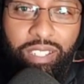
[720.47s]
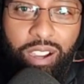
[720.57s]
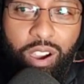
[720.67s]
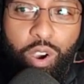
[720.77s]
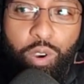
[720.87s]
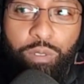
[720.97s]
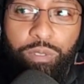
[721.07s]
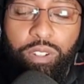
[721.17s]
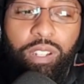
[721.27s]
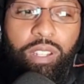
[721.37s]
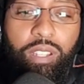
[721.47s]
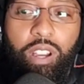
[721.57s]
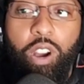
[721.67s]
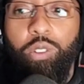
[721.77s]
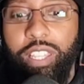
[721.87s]
over,
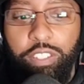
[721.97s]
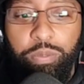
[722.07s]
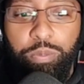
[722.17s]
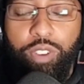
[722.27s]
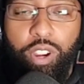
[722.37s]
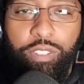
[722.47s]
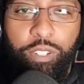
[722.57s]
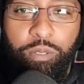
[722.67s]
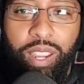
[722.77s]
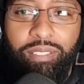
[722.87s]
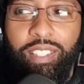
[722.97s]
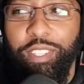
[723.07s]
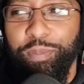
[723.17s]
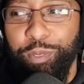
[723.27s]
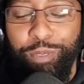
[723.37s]
oh, let us move cards to the right, let
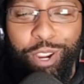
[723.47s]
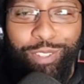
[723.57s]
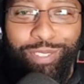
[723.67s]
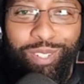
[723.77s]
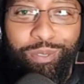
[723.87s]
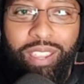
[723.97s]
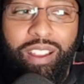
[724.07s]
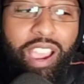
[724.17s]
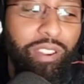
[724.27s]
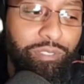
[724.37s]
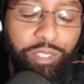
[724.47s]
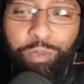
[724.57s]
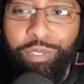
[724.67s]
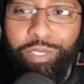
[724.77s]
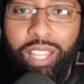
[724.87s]
us move cards to the right, Iron Fist
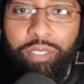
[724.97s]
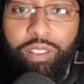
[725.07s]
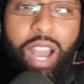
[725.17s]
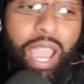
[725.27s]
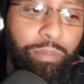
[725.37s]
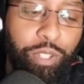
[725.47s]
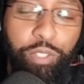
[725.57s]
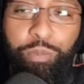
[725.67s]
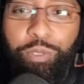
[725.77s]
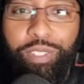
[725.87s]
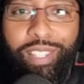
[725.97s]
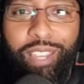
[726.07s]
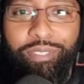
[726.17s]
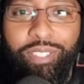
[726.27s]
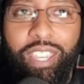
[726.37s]
moves to the left, Heimdall moves to the
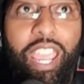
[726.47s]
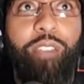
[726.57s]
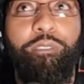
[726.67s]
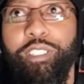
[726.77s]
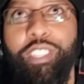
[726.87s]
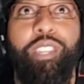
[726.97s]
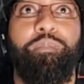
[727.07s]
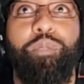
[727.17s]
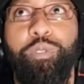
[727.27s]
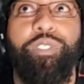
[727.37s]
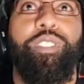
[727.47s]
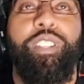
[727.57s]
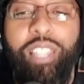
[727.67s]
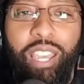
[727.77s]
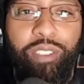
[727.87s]
left, everything moves to the
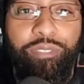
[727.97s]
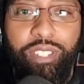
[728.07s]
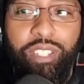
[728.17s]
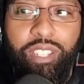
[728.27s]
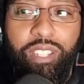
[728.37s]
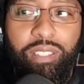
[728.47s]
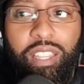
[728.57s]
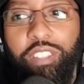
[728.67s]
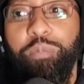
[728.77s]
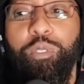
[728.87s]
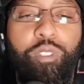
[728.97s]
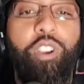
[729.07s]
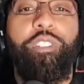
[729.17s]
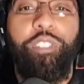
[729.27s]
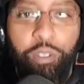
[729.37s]
left, let us move
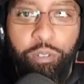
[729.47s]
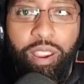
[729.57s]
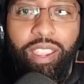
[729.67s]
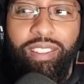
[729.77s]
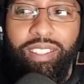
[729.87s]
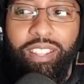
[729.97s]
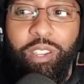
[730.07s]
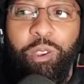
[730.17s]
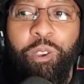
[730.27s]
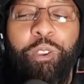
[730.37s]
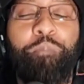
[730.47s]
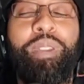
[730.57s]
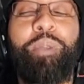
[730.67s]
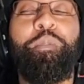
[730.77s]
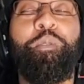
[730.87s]
cards to the right.
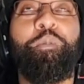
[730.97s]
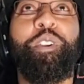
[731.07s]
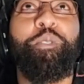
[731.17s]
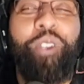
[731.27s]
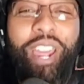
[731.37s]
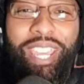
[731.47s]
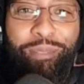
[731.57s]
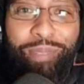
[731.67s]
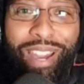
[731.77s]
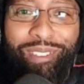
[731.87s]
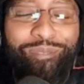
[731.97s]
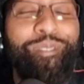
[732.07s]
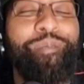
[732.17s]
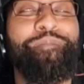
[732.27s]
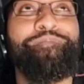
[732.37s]
People were crying about it
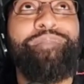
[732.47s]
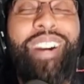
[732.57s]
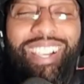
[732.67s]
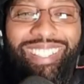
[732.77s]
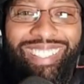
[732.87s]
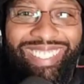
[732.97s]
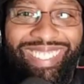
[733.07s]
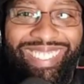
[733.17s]
for months.